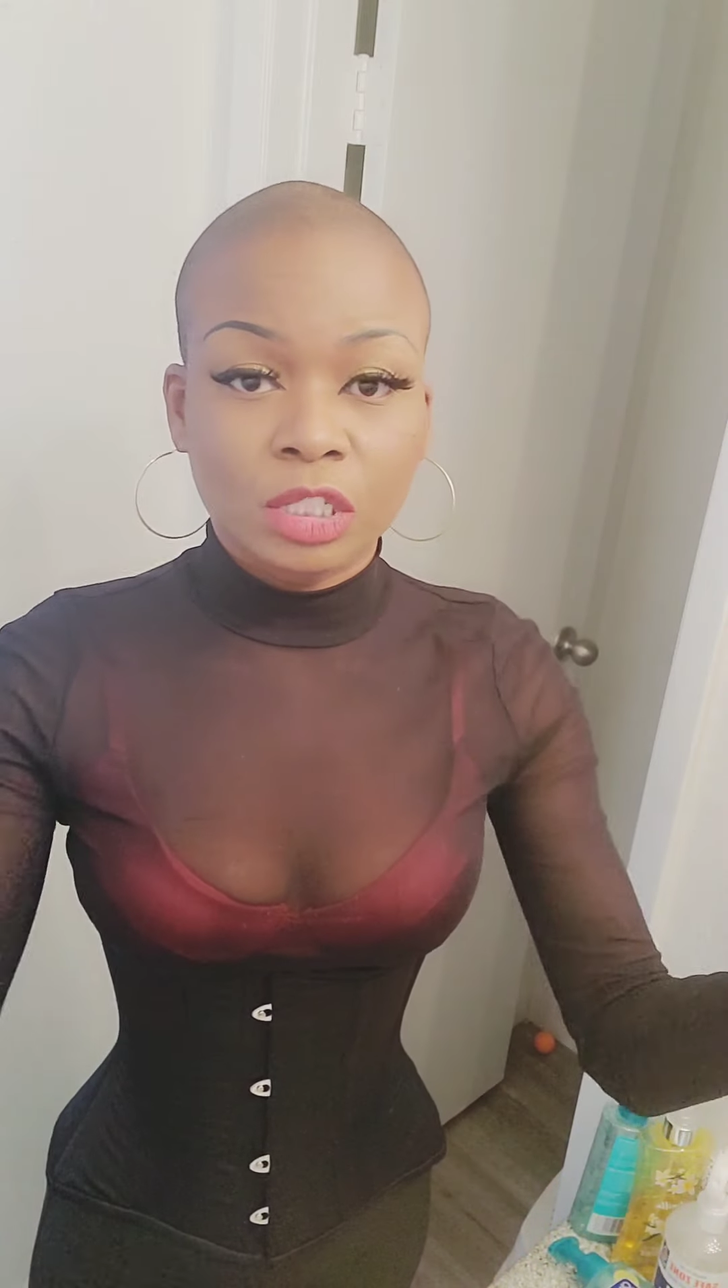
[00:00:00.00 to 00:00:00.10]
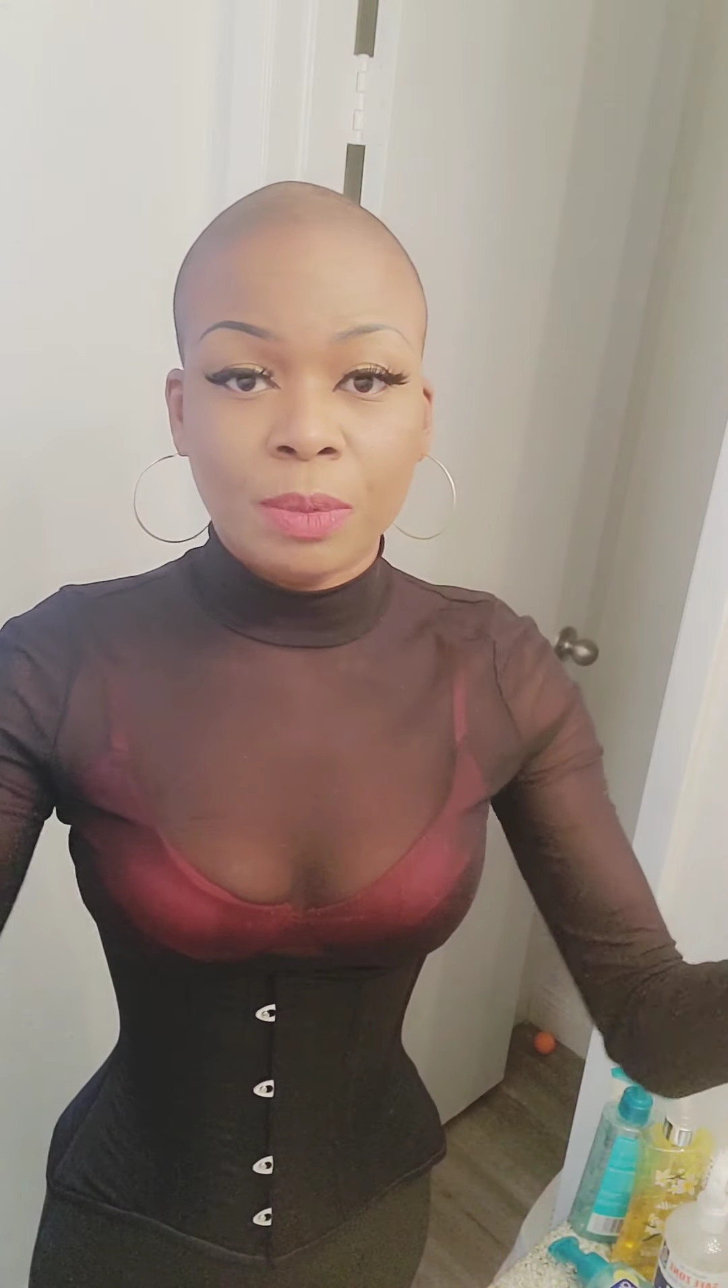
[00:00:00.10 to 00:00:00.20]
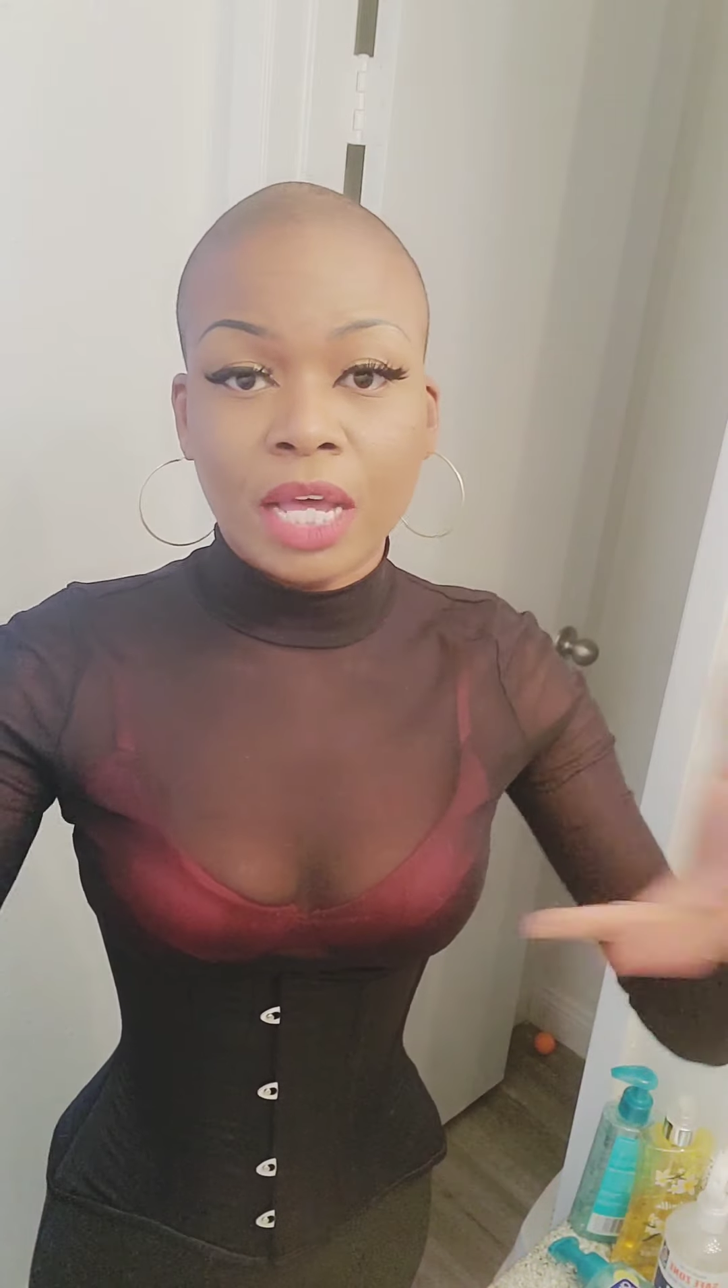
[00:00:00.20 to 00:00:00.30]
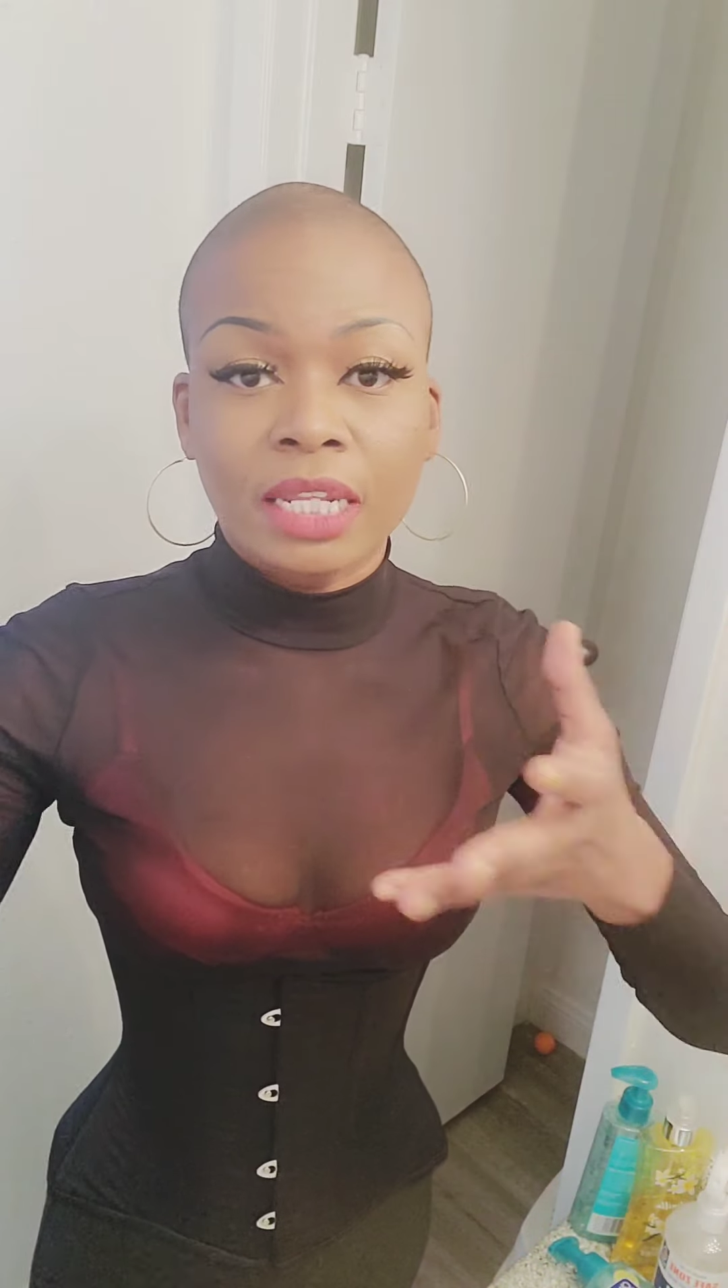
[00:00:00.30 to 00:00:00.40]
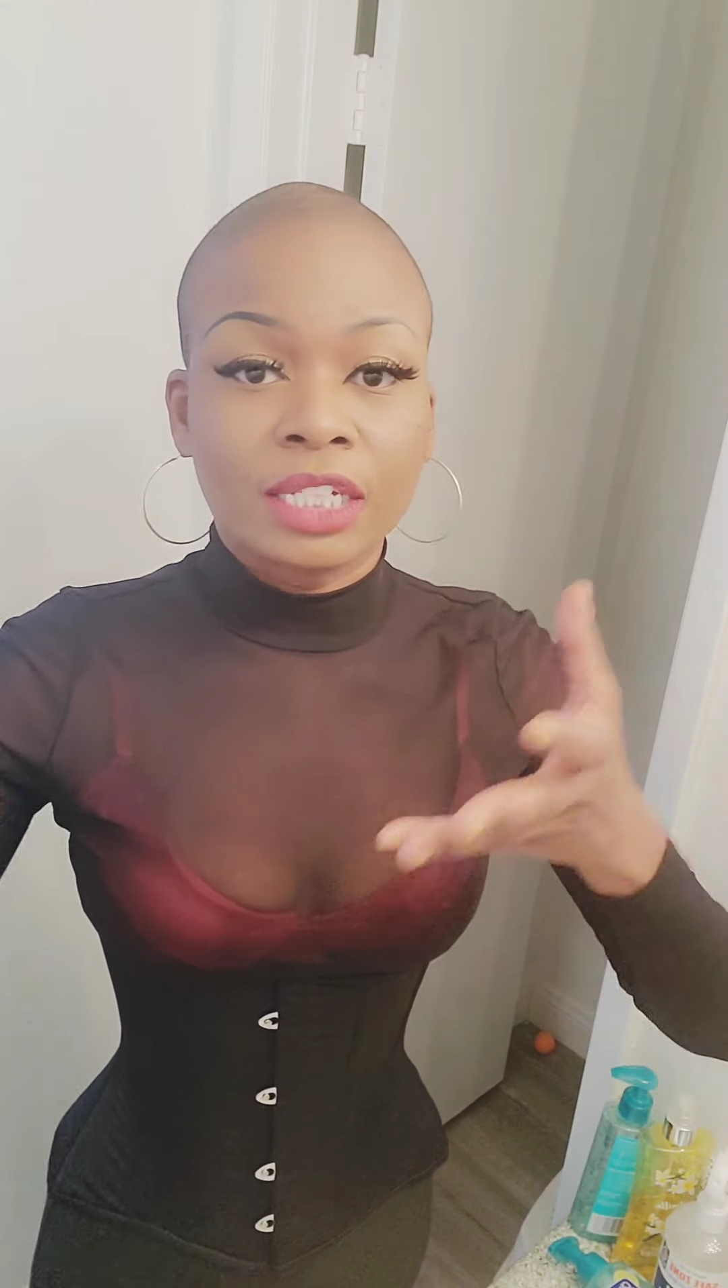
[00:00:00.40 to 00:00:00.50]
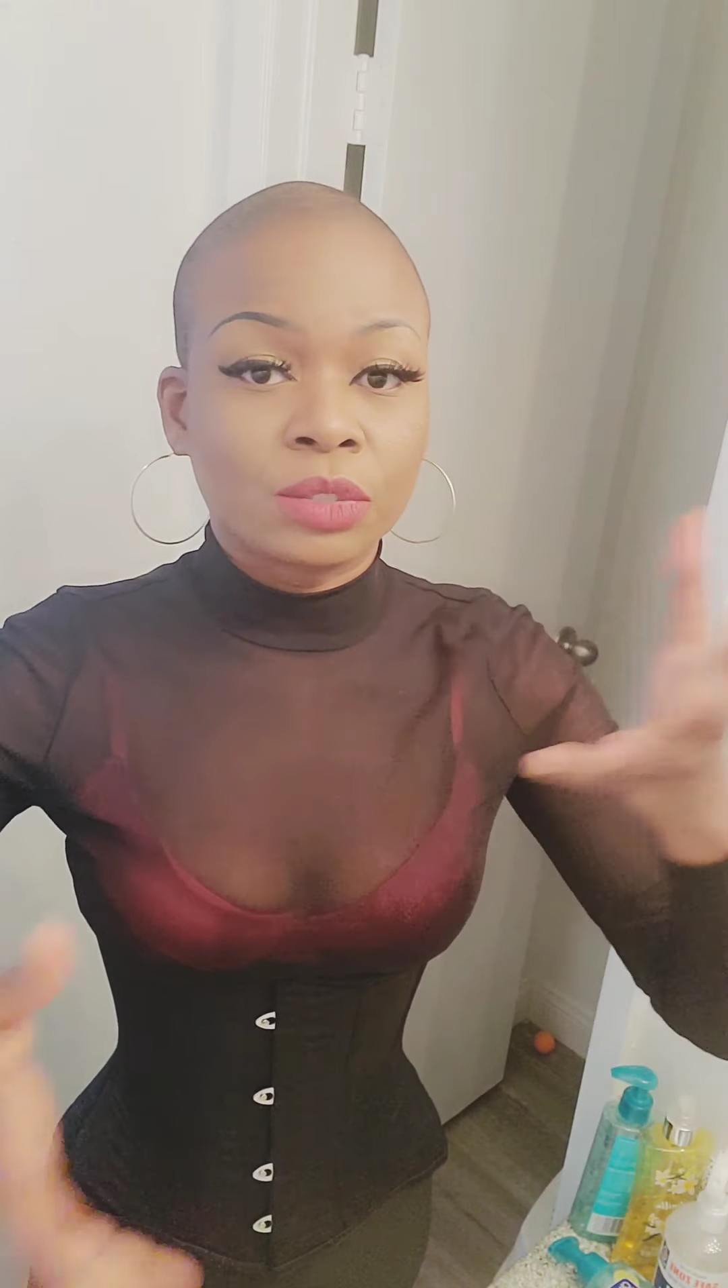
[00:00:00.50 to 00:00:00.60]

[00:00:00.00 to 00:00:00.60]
spotlight